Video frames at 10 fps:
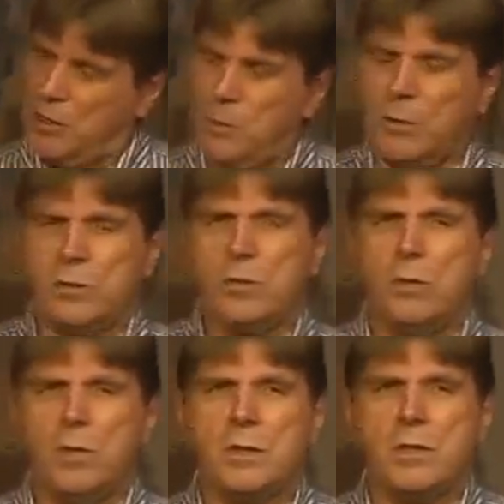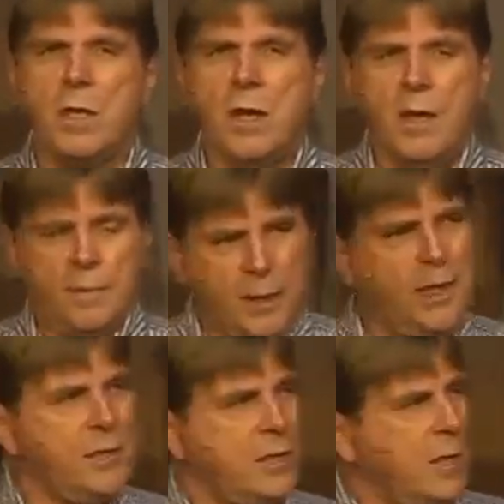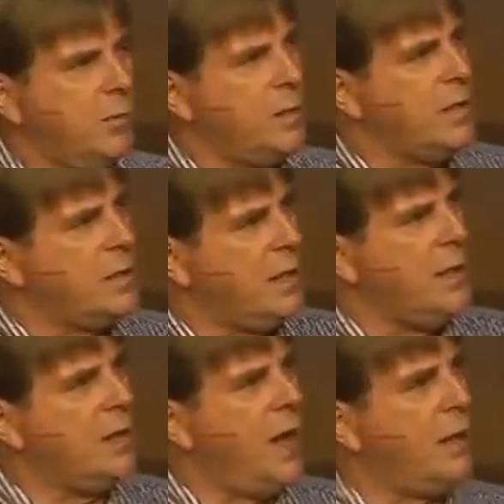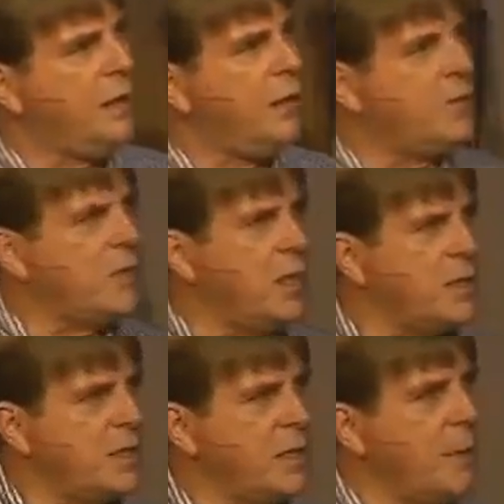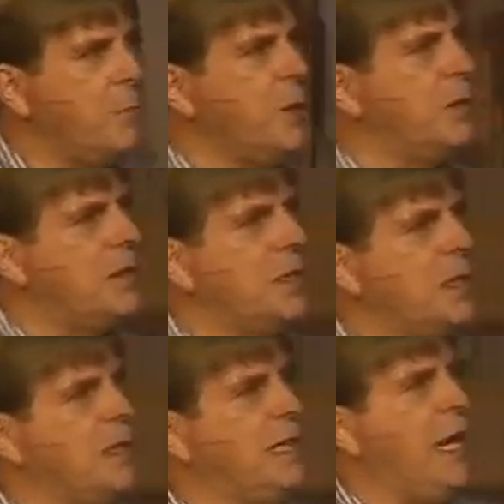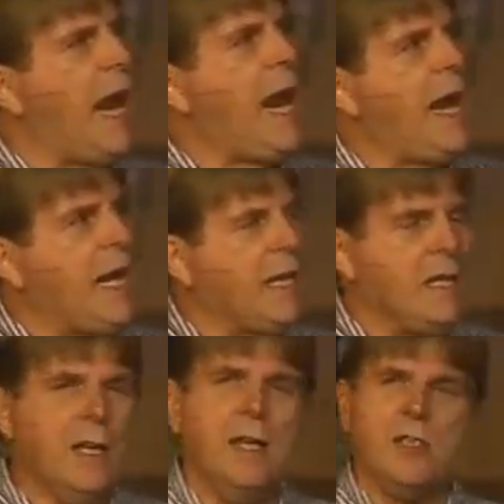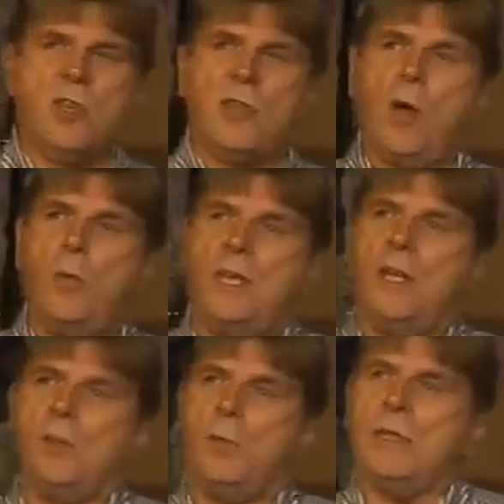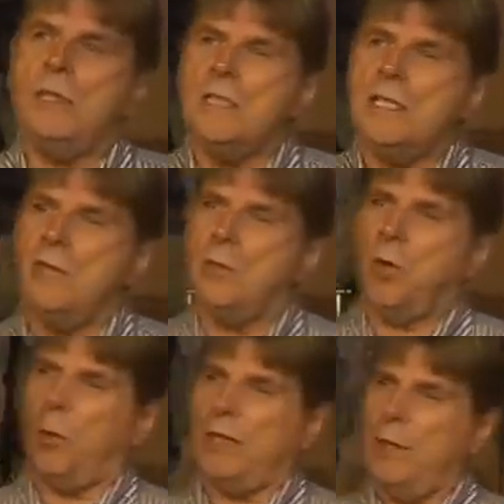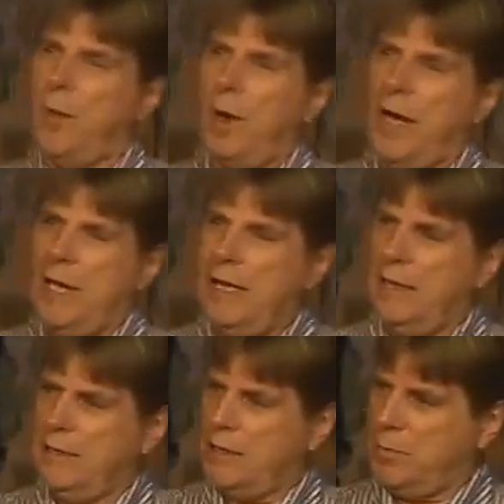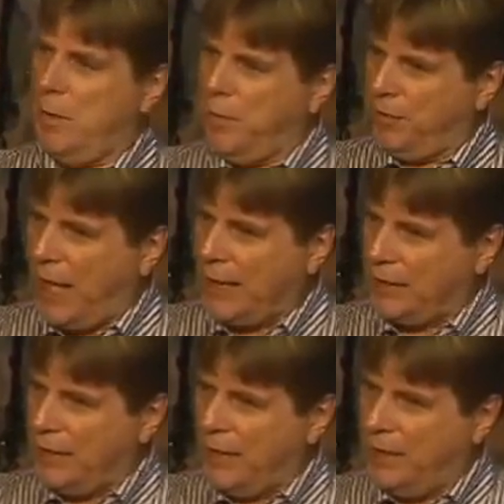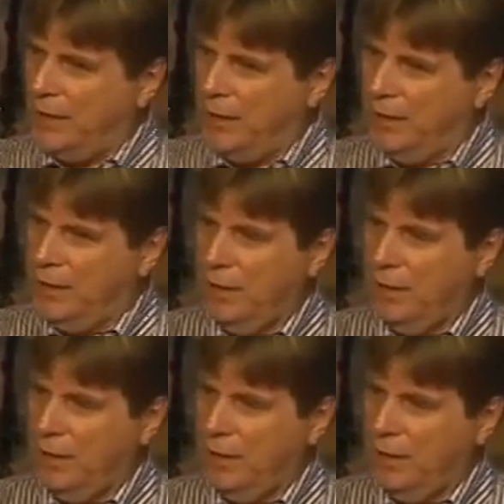between the two words. But I understand what he's saying. God gives us the ability to gain so that we can release even more. We keep our hands. Remember, if God can get it